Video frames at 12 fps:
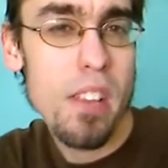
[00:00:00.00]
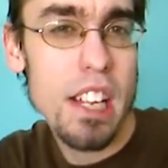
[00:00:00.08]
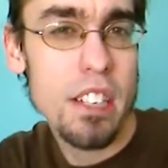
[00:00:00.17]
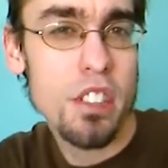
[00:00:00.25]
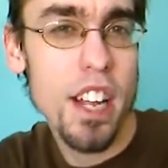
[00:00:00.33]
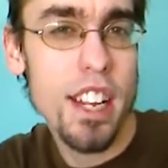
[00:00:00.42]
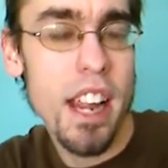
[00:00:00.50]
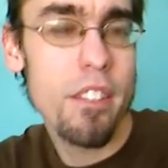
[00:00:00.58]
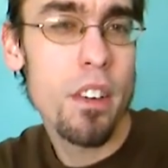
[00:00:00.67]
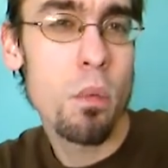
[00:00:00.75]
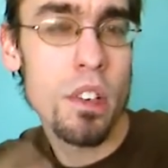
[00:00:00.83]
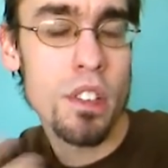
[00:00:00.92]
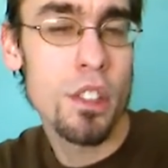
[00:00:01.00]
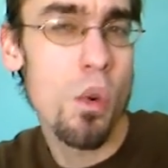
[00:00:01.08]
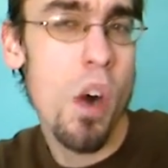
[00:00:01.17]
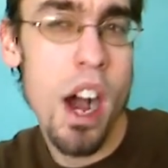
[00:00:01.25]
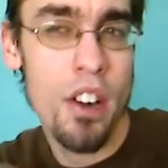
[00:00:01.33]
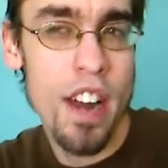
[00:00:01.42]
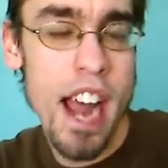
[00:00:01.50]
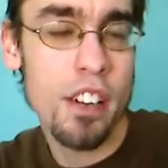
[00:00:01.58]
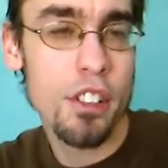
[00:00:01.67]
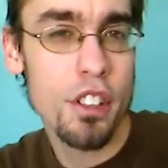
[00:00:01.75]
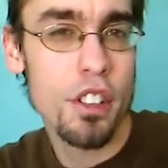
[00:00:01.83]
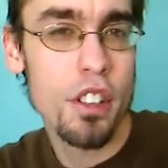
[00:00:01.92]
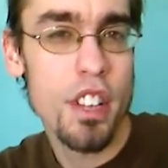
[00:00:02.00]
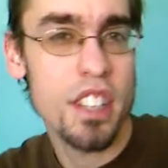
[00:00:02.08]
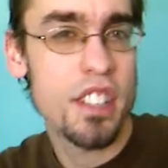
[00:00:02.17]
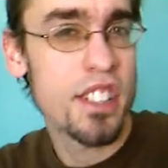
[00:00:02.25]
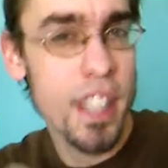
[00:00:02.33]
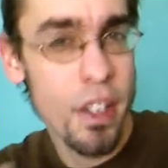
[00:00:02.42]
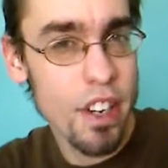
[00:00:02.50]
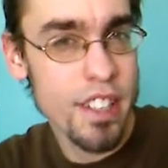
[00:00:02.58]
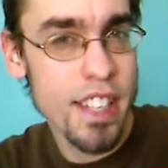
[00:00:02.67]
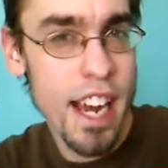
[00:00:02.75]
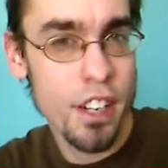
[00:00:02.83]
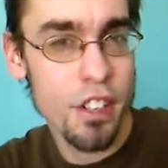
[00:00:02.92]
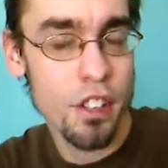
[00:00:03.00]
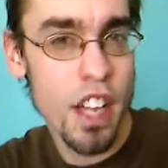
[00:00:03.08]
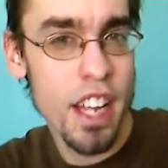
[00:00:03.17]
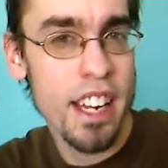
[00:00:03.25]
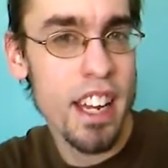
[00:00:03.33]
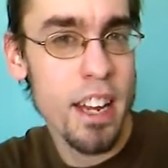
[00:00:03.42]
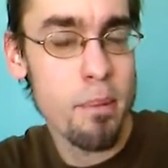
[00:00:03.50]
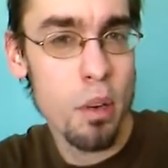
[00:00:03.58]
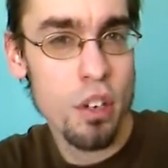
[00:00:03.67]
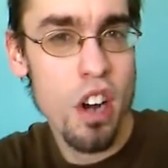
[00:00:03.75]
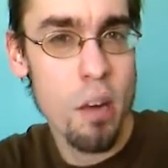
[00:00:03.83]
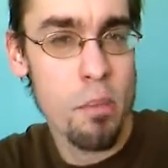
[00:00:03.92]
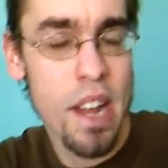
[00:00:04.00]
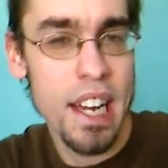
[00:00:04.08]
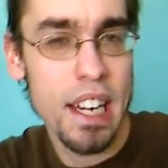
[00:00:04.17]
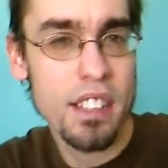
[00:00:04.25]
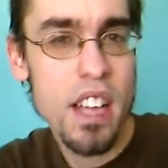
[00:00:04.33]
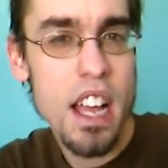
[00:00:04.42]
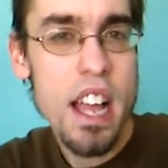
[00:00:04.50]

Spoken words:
it's like every once in a while an actor that's a serious actor like him or Tom Hanks,